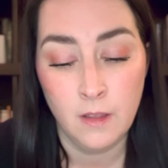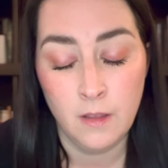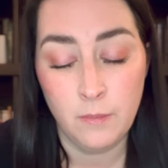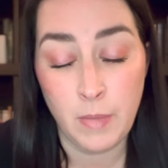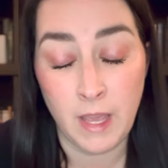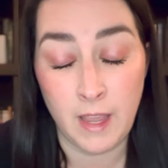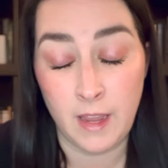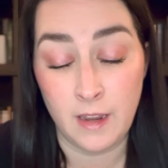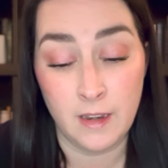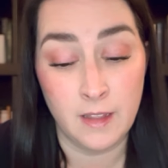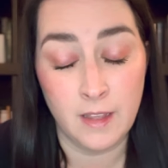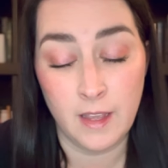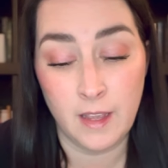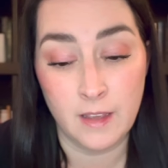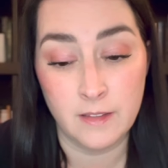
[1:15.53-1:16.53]
pain
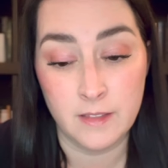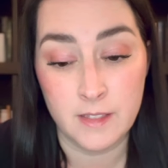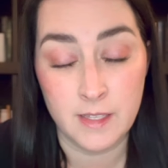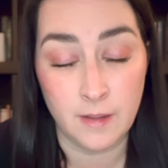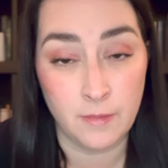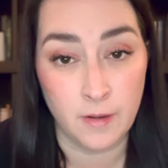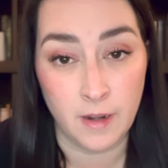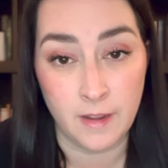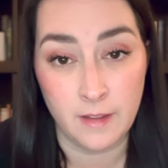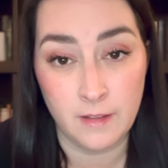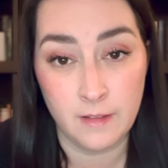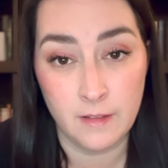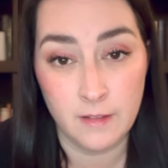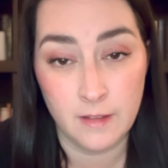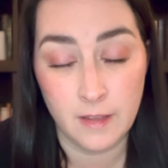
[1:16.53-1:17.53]
and
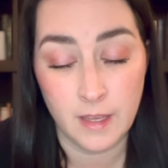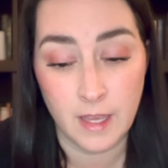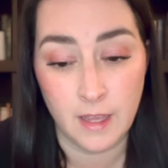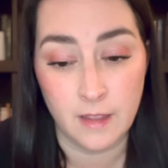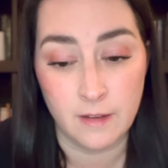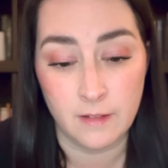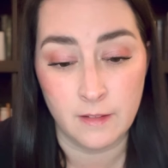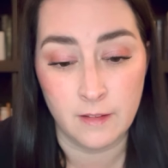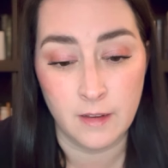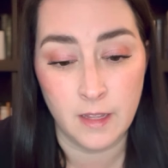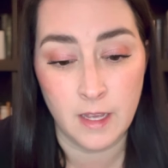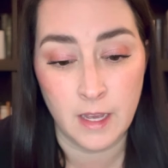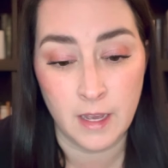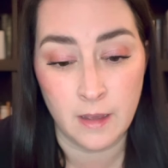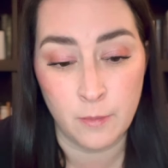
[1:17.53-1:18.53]
suffering can
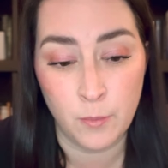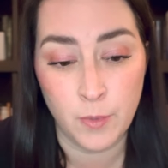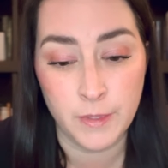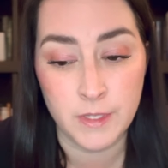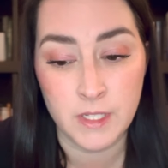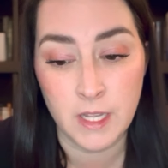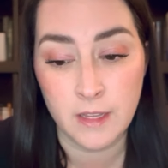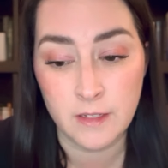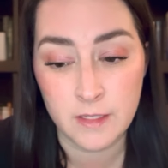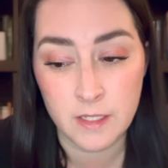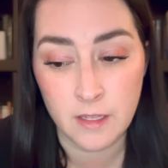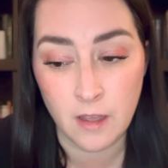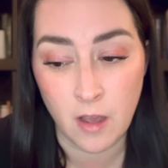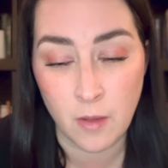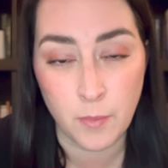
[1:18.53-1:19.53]
uh, present
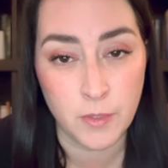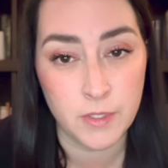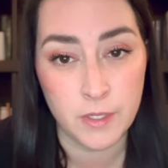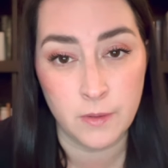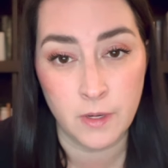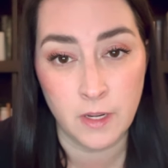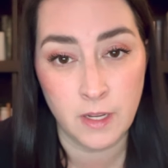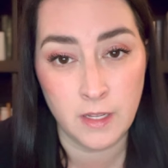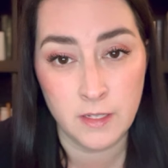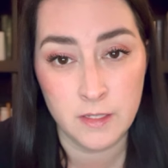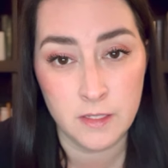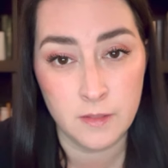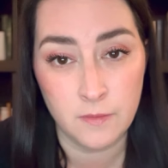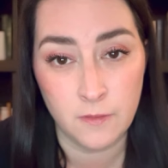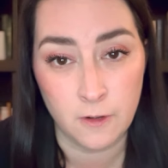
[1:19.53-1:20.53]

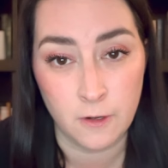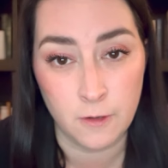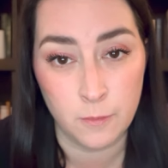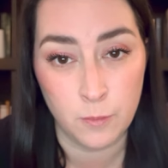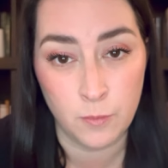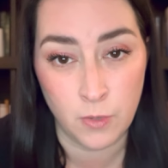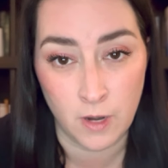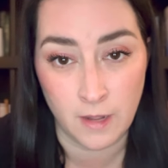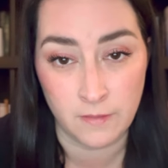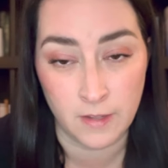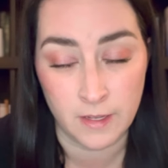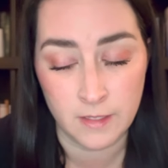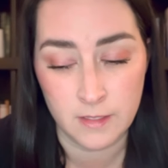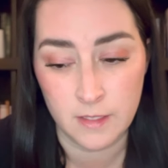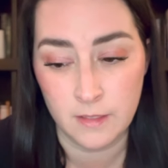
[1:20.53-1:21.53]
opportunities for
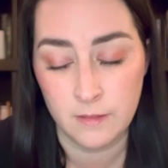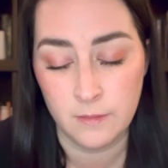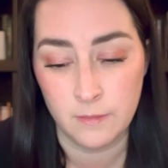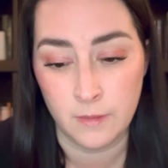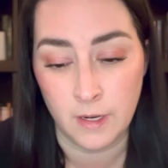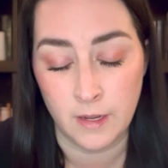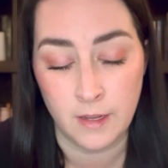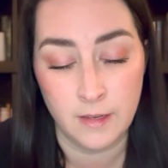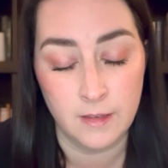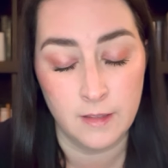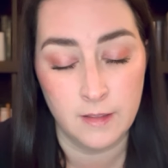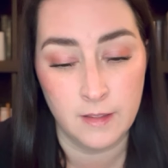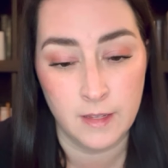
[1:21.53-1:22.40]
profit, right?